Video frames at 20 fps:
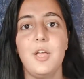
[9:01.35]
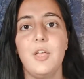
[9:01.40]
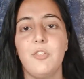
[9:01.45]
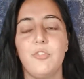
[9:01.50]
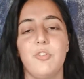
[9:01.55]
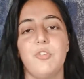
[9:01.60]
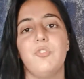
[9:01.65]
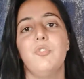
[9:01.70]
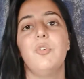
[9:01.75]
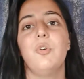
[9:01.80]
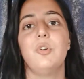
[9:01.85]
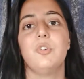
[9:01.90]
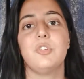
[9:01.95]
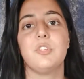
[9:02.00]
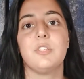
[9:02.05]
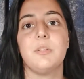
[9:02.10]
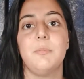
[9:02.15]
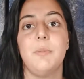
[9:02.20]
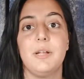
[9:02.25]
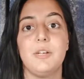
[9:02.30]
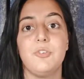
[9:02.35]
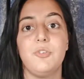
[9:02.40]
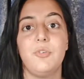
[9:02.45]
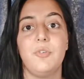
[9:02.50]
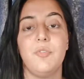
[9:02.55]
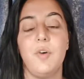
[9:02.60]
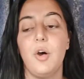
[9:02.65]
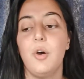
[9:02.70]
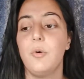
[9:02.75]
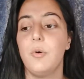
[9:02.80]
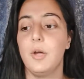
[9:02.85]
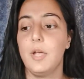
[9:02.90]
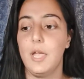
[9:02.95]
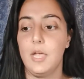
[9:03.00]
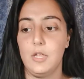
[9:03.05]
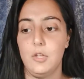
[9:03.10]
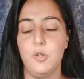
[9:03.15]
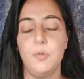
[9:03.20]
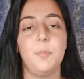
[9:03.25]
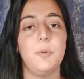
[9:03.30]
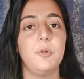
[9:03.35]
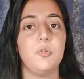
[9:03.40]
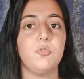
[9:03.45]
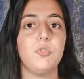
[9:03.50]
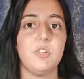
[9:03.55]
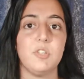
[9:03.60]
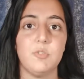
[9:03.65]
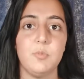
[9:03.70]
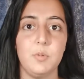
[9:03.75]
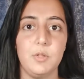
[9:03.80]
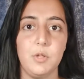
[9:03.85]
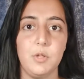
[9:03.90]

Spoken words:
So it's not just a matter of, oh, okay, you build trust